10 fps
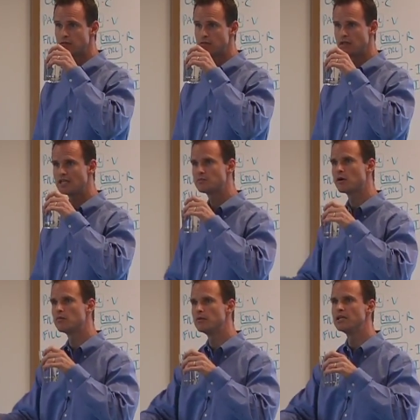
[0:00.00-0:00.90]
So that's
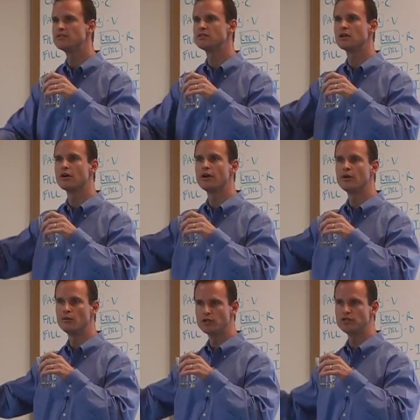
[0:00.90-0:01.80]
probably a scenario
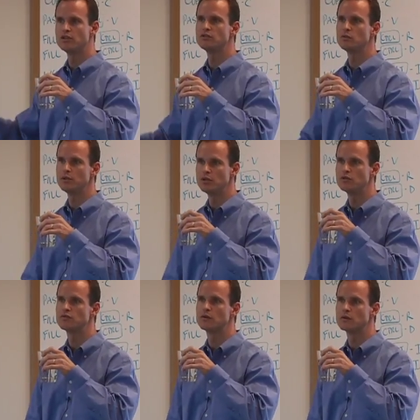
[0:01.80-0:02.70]
in which this would be
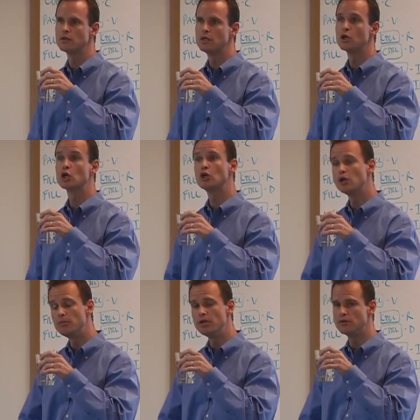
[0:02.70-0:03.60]
useful or
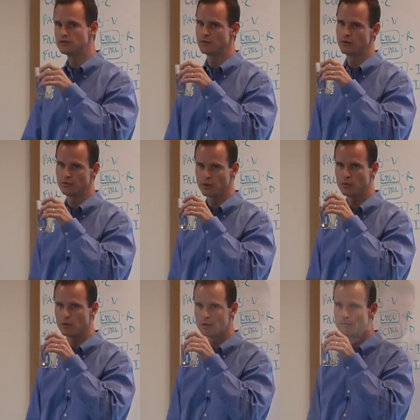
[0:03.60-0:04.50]
could be useful in the real
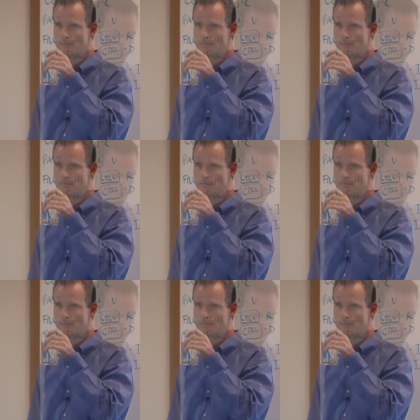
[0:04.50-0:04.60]
world.